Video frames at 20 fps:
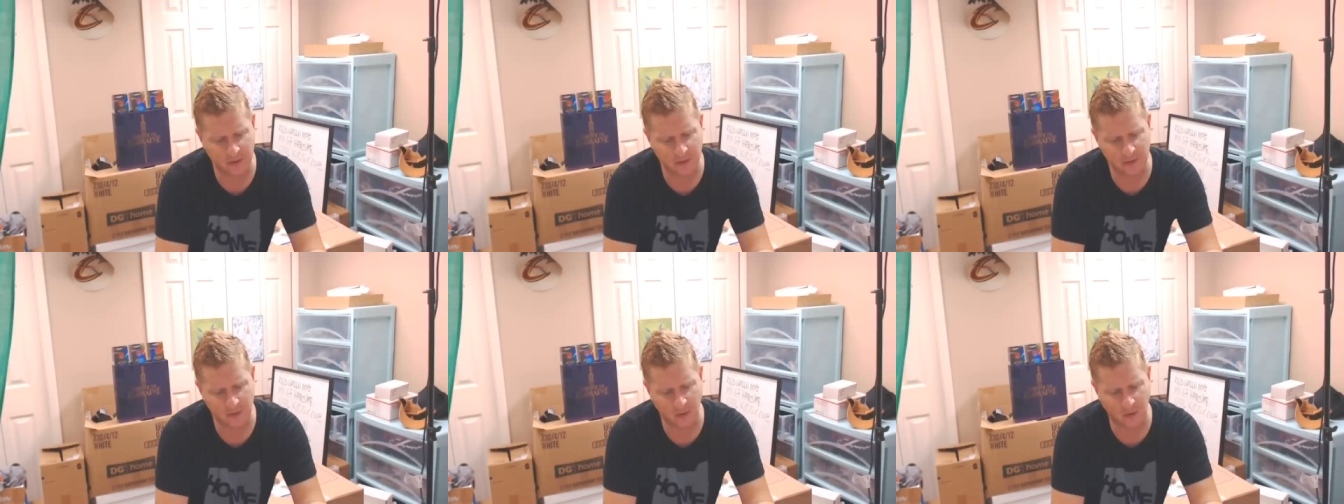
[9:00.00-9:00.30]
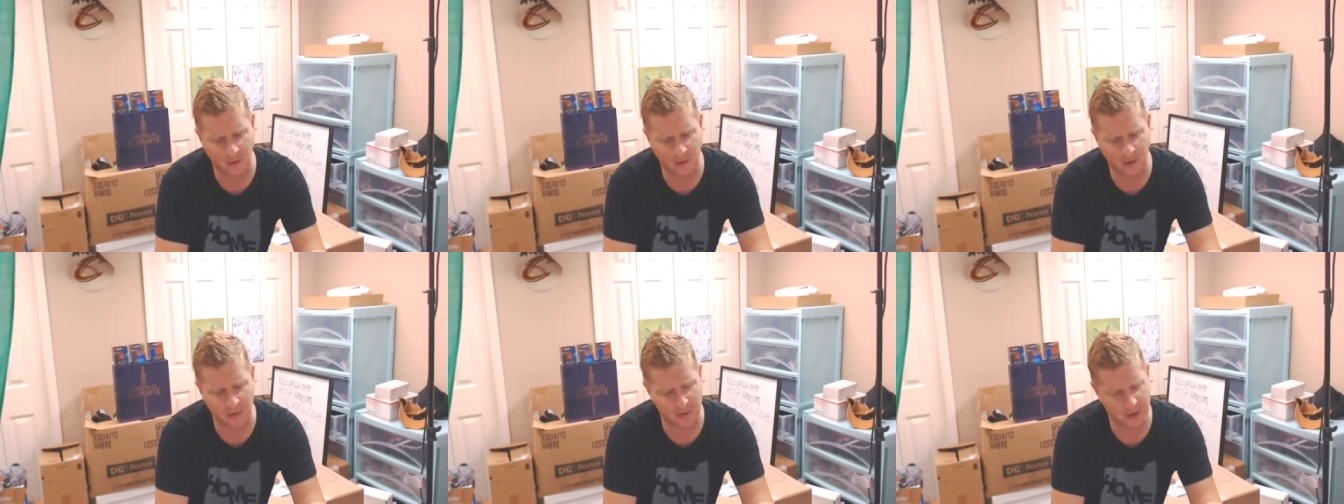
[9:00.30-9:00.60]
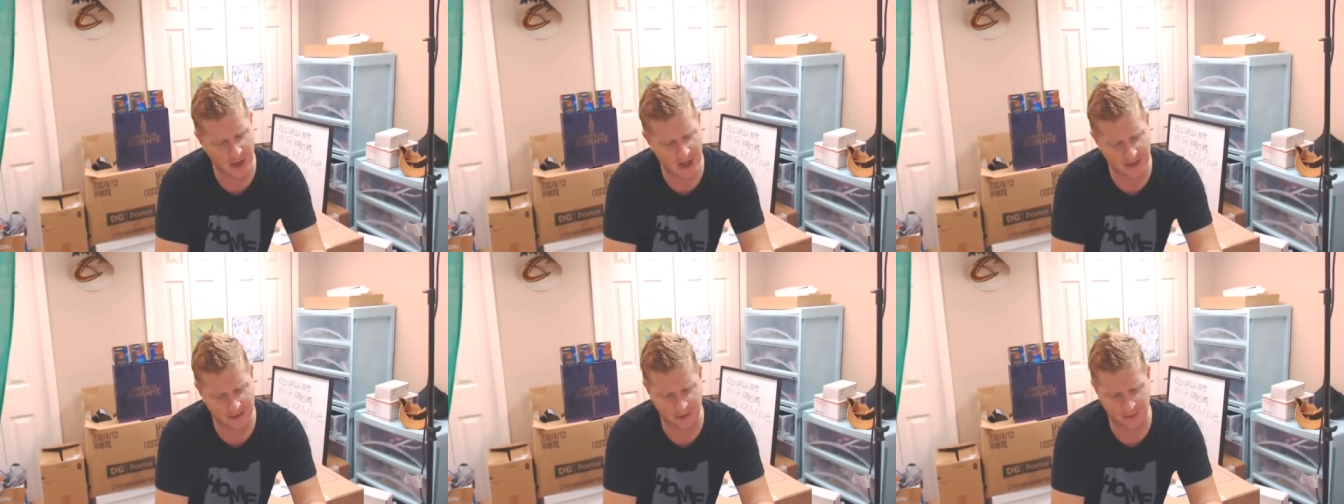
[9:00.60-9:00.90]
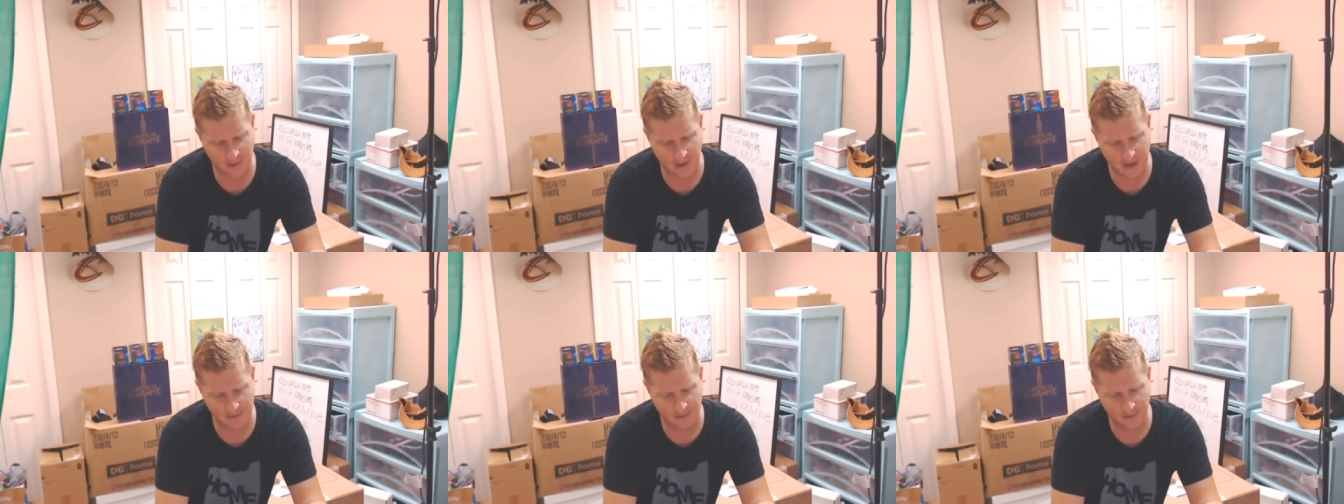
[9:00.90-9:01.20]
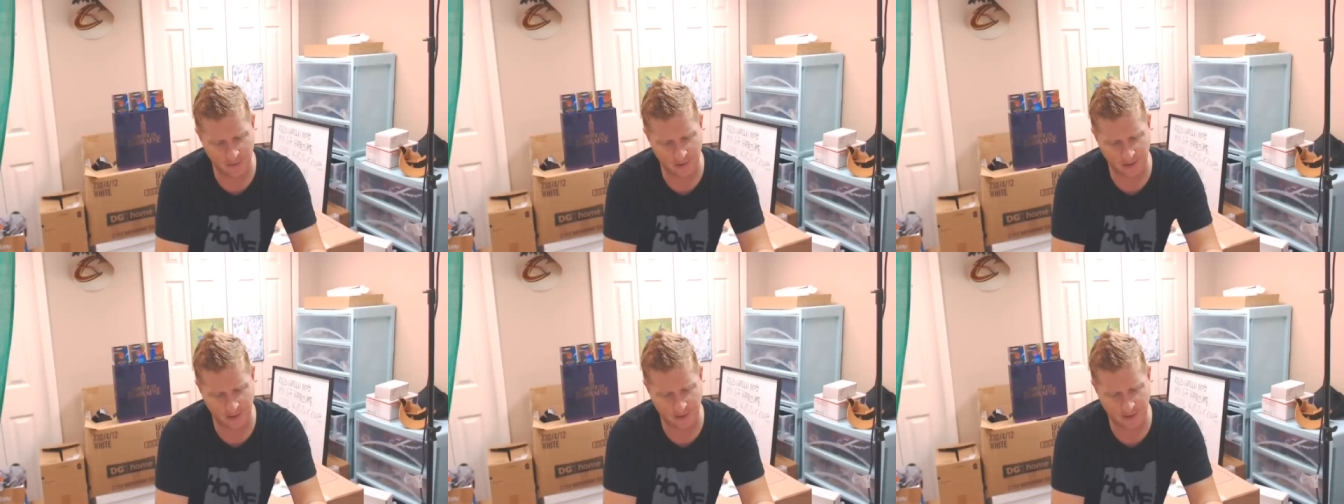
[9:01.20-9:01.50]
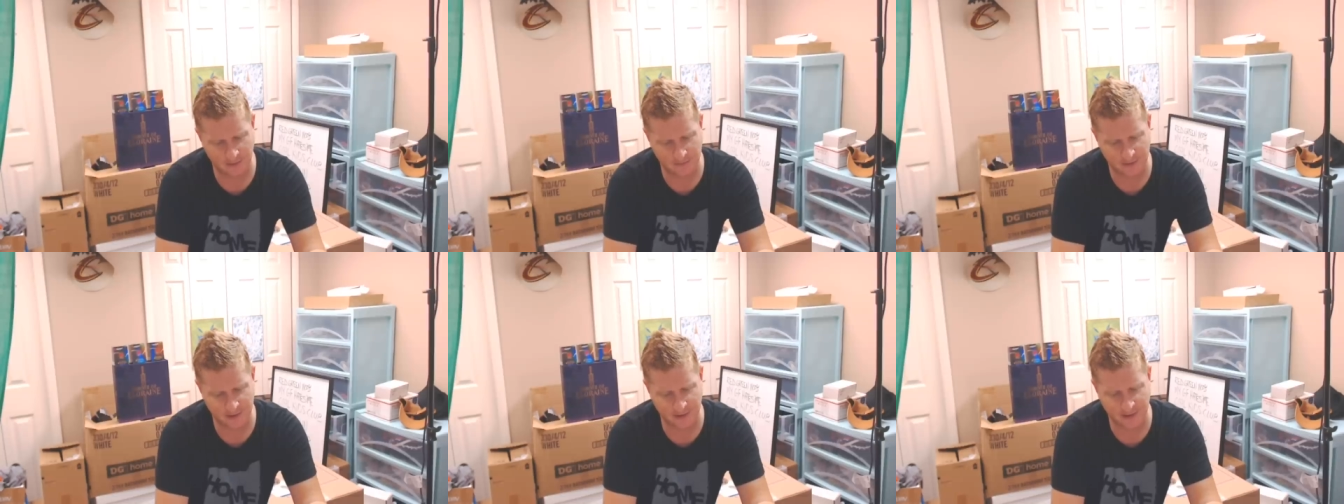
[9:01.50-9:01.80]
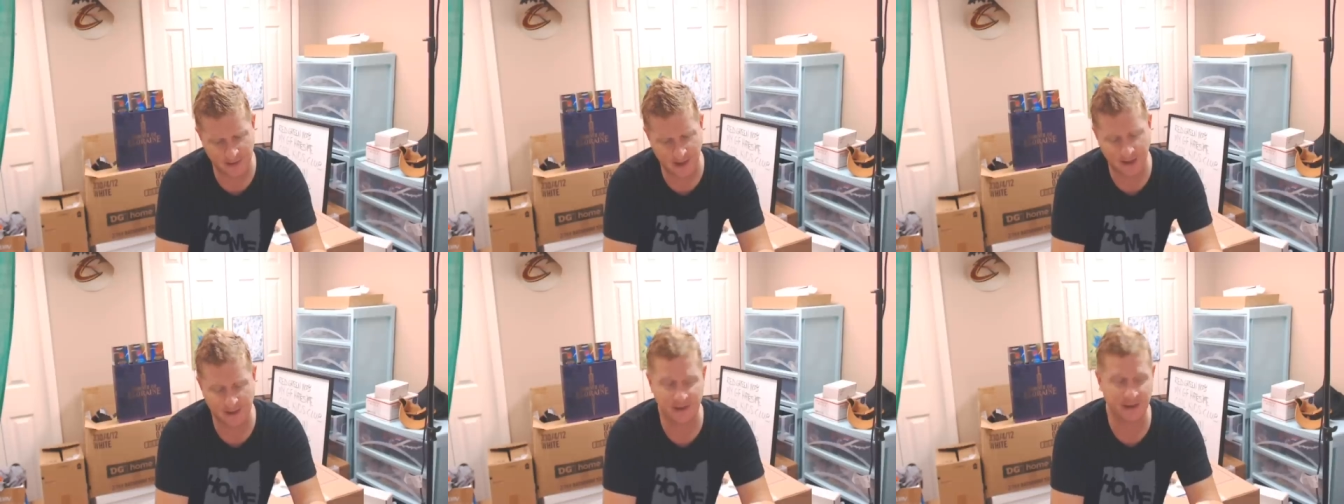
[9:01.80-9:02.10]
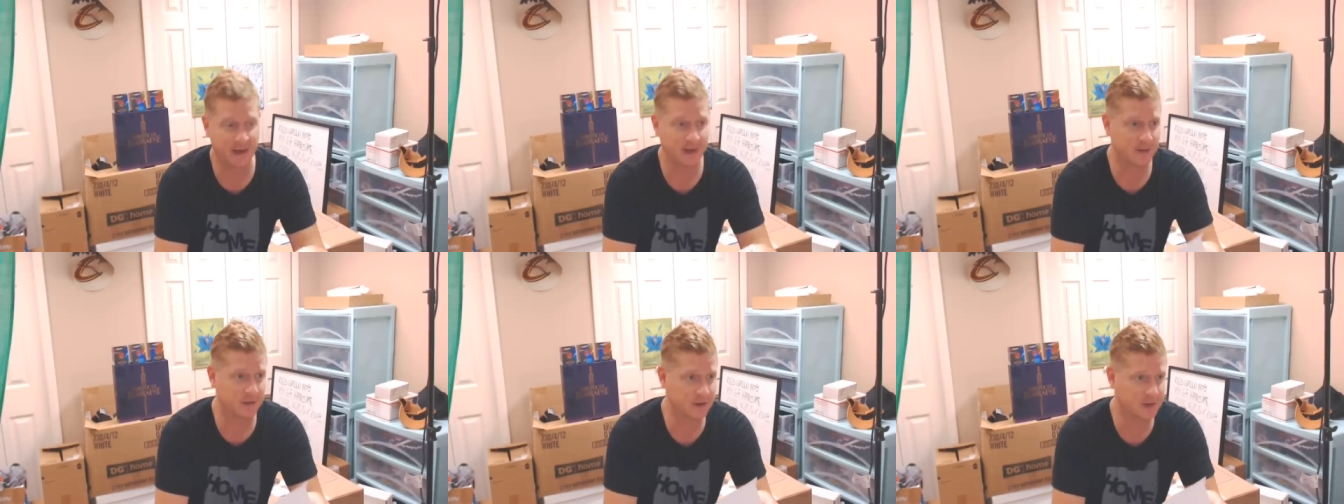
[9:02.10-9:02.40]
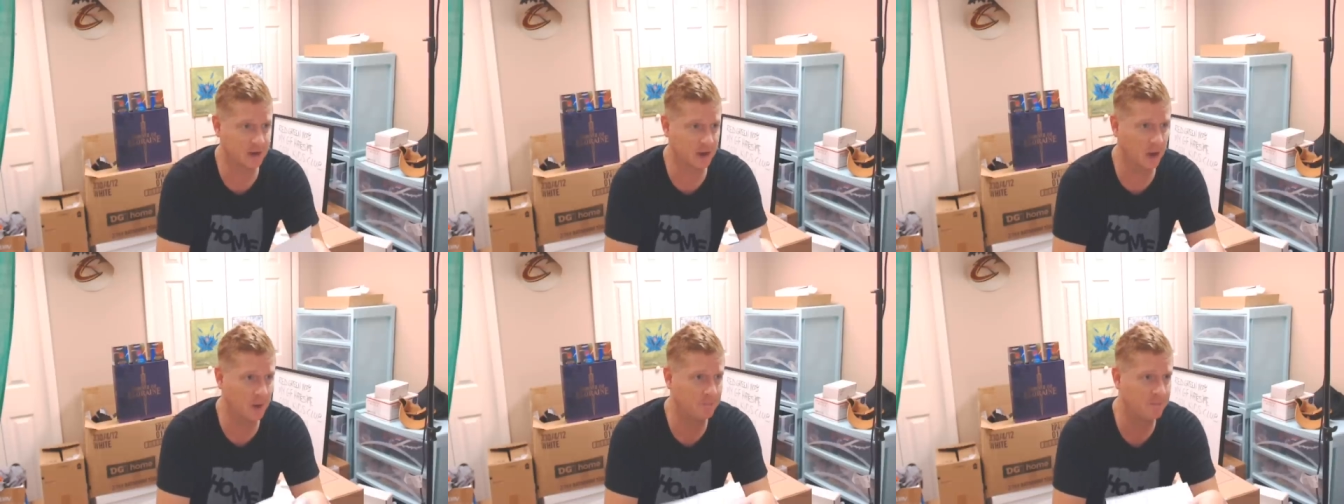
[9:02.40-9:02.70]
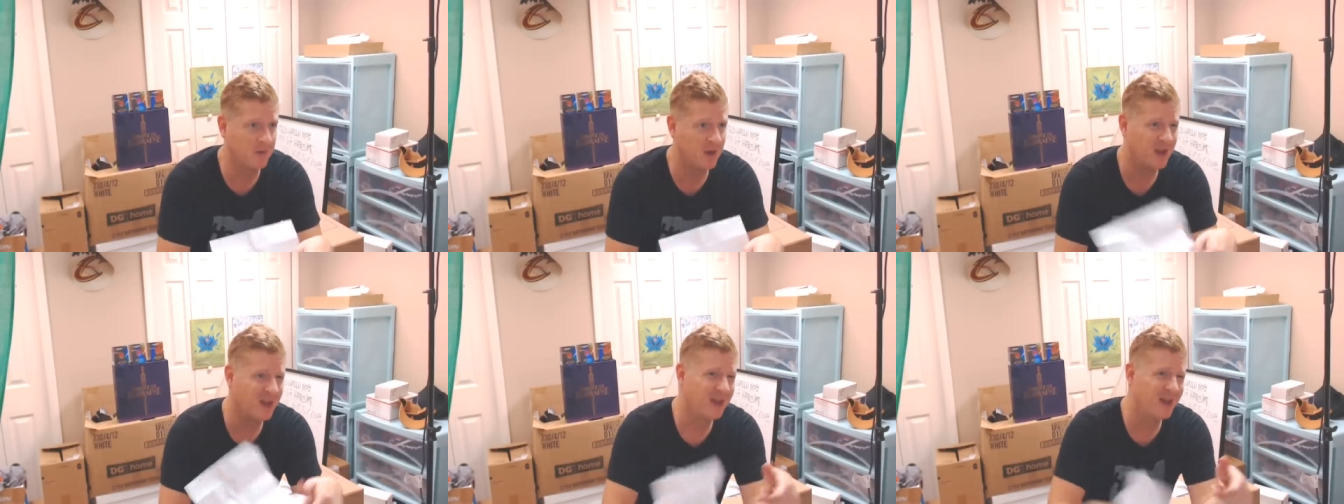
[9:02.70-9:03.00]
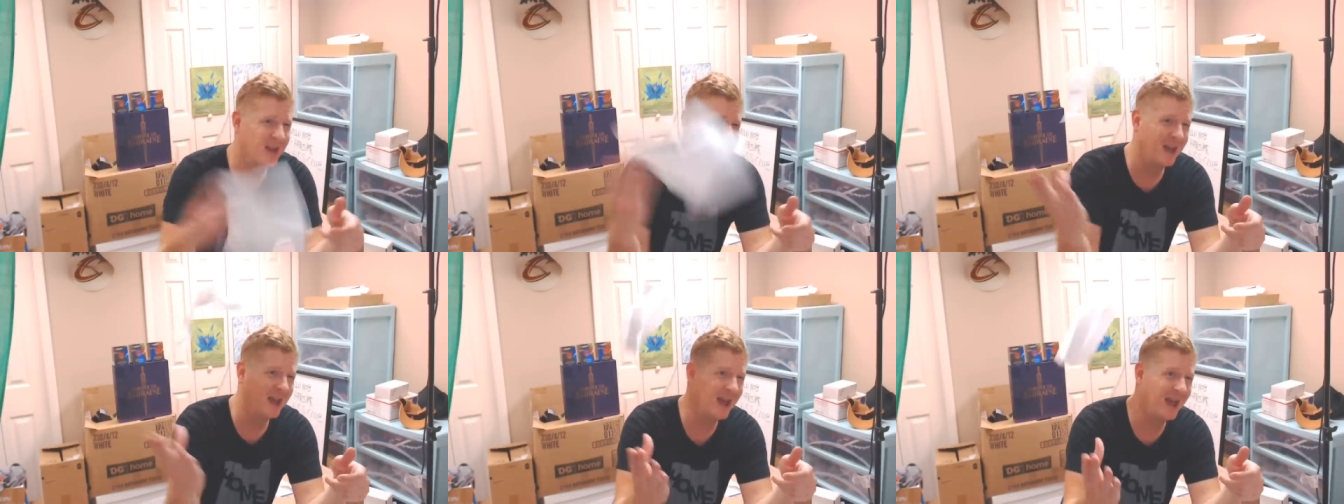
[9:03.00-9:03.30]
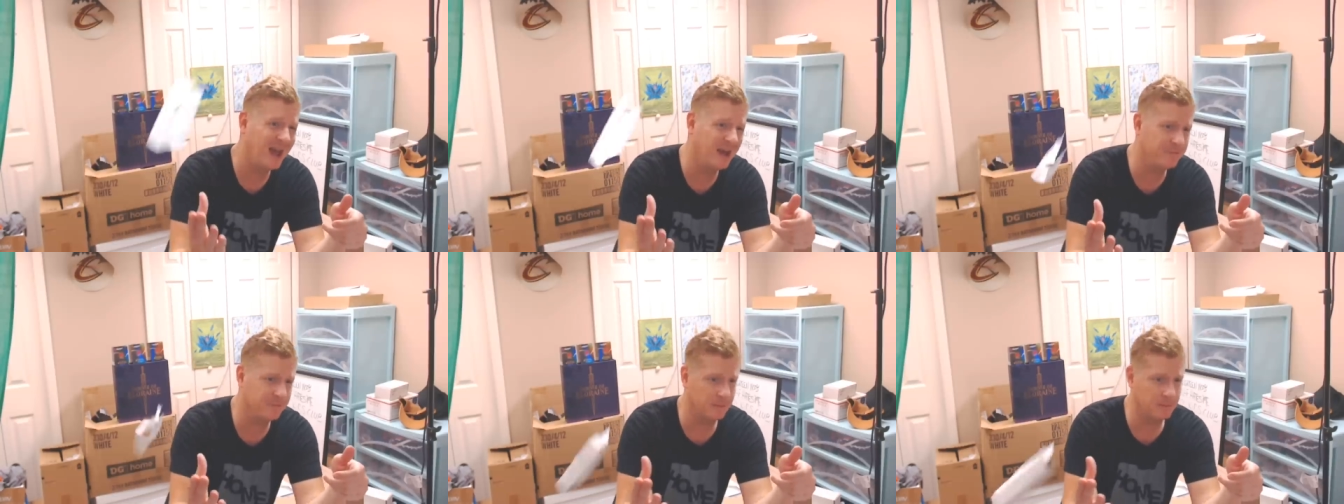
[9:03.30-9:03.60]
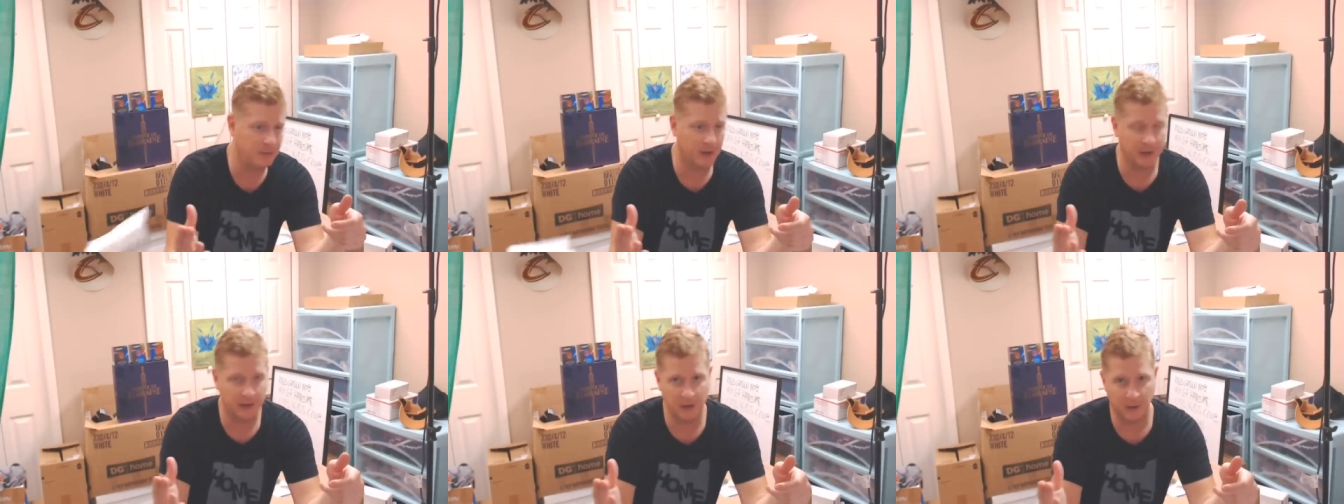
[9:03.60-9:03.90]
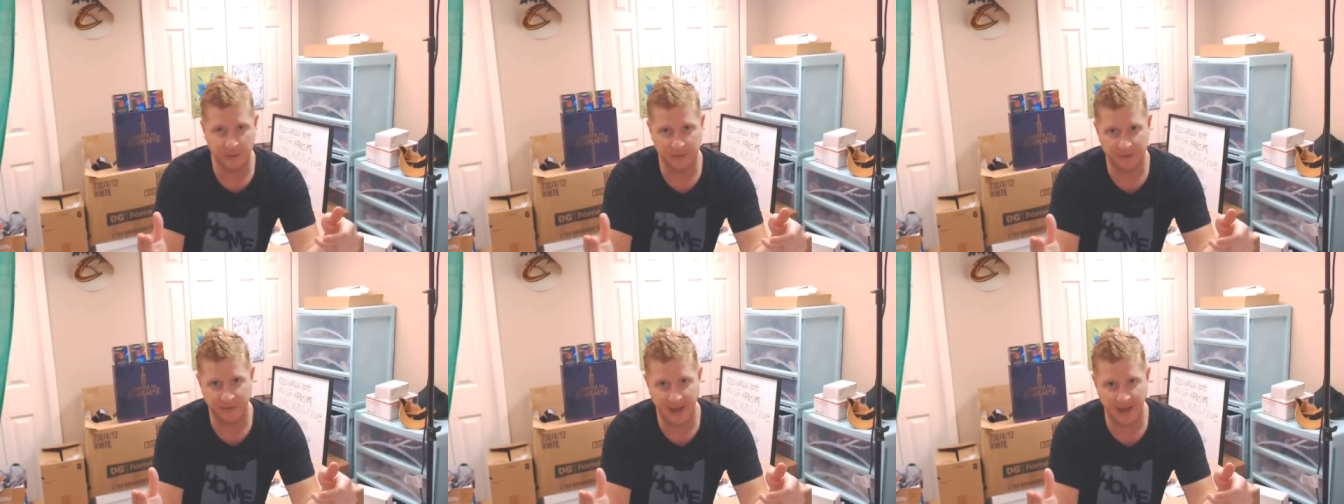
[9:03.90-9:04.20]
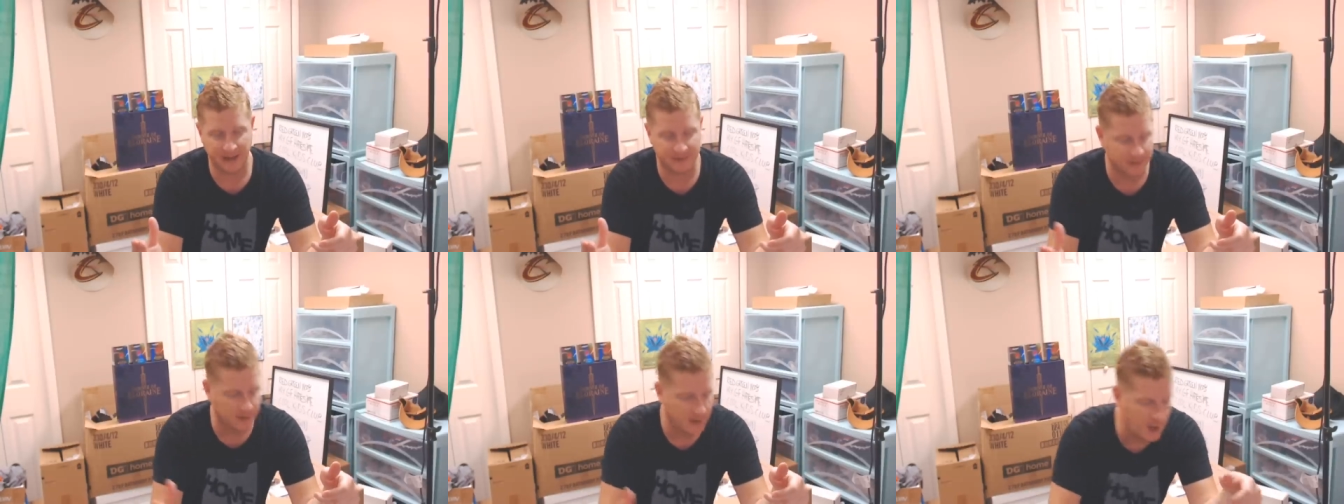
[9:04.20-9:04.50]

your jockstrap when it comes to the content on your show. Everybody knows that.